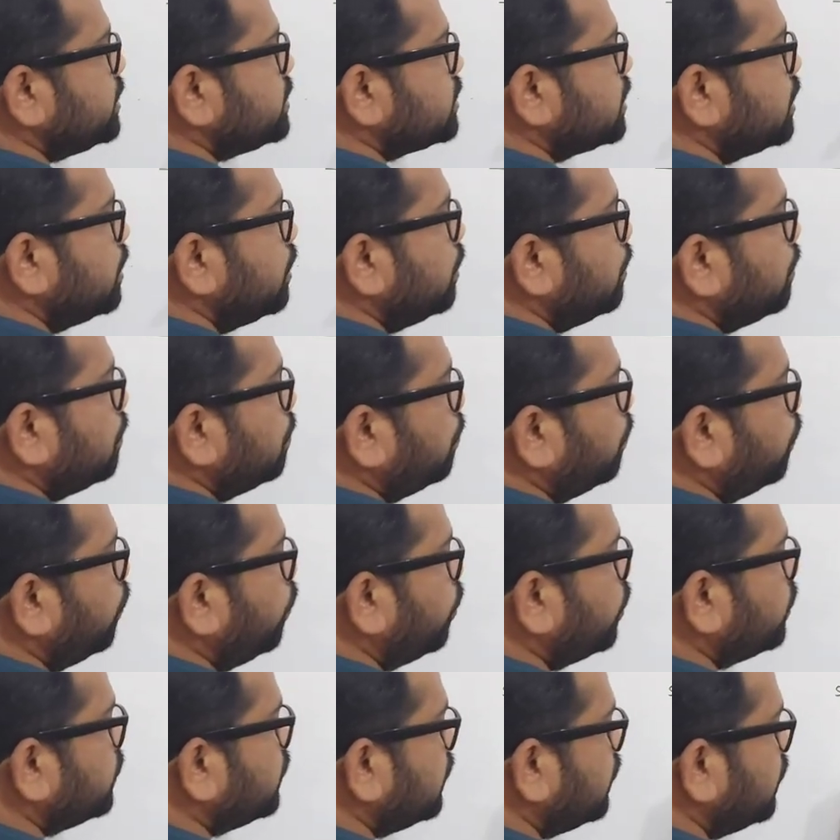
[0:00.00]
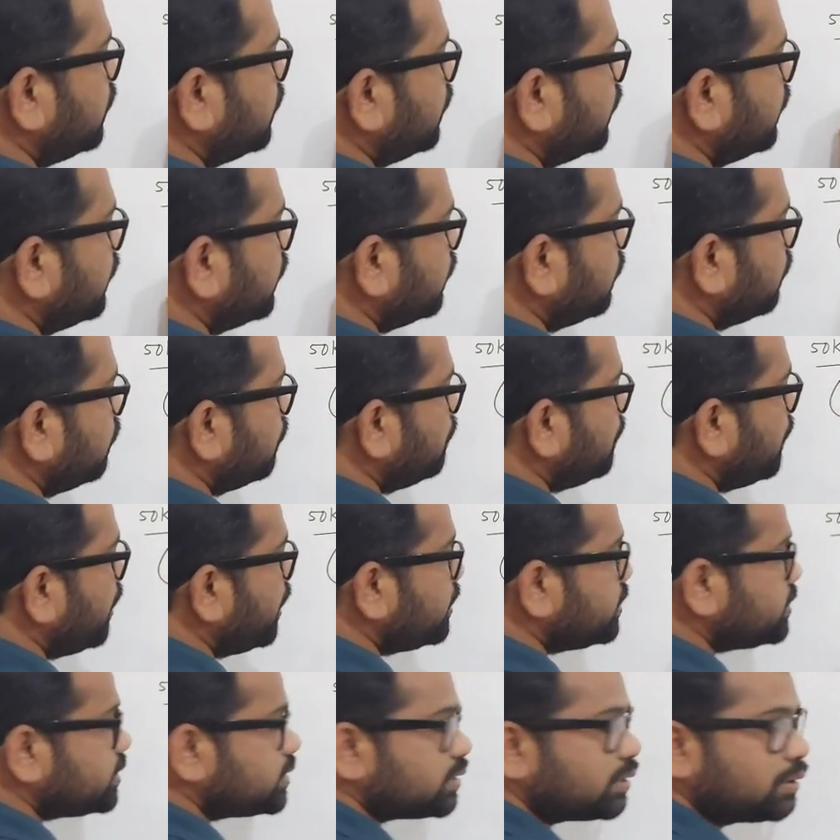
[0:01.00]
Means more the
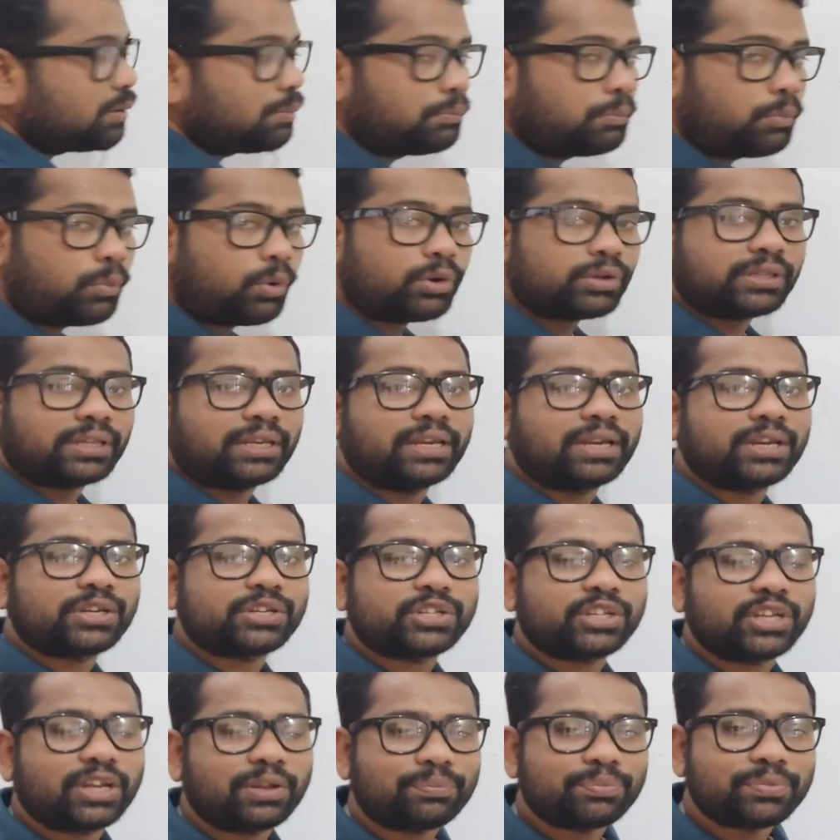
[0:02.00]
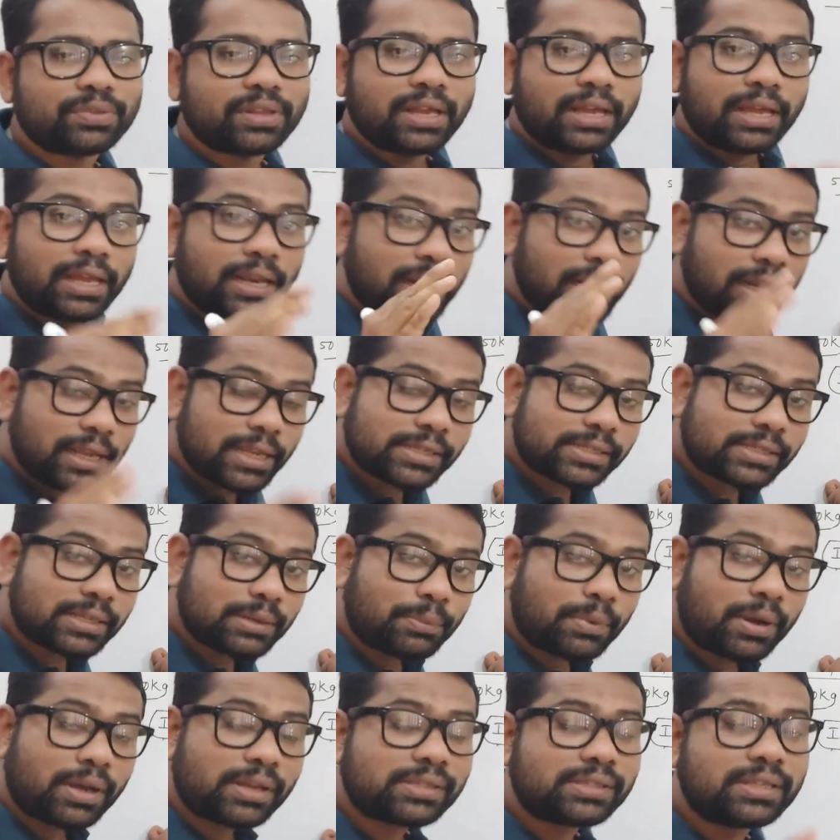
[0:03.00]
mass, more the inertia. Less
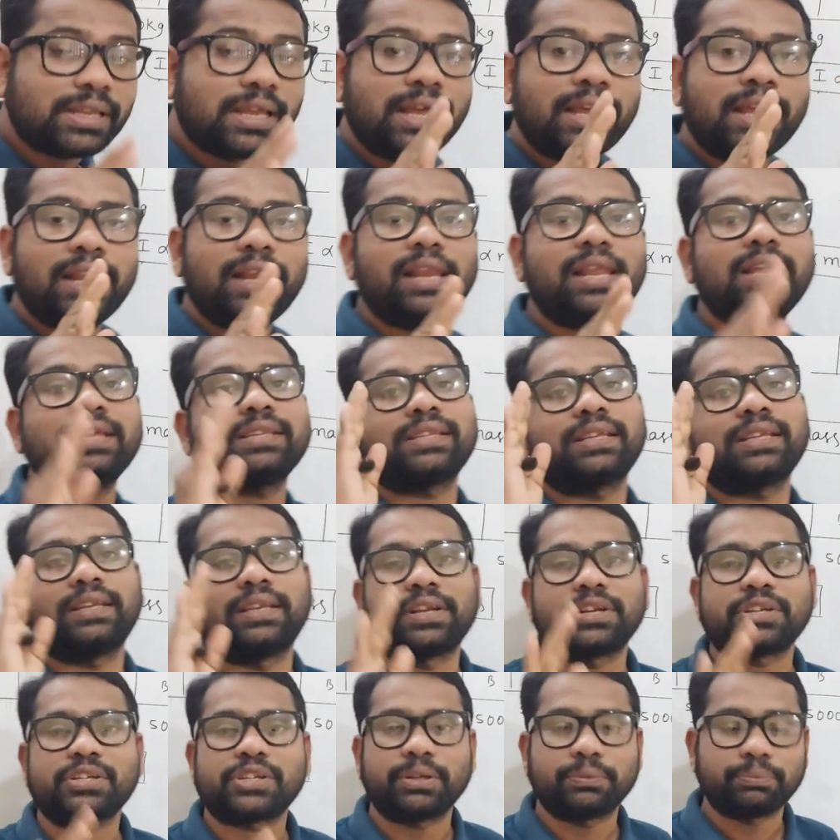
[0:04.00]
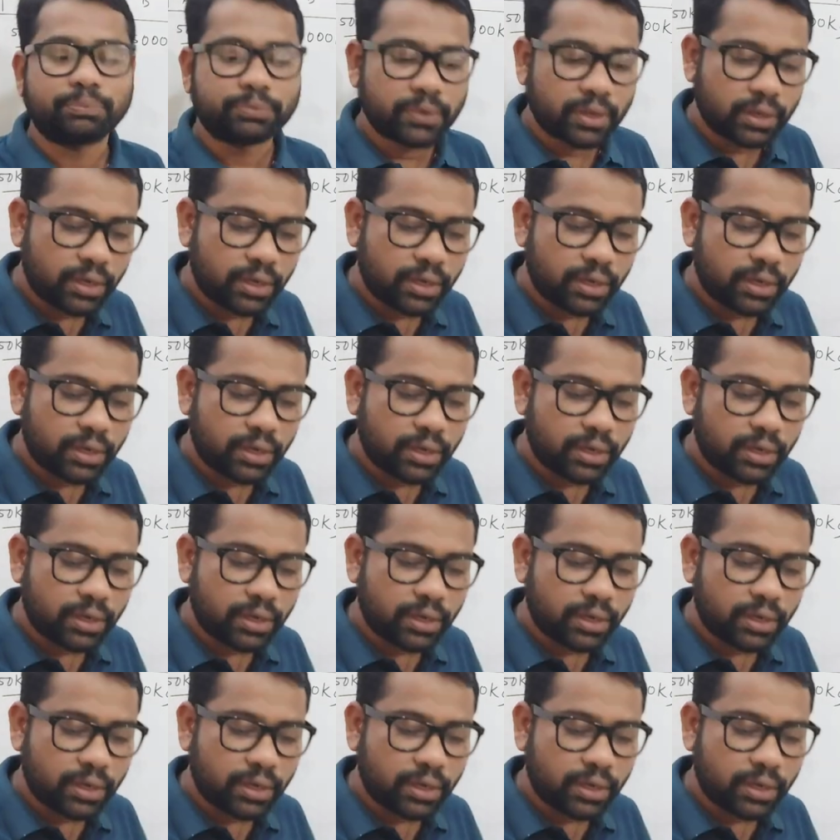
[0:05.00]
the mass, less the inertia.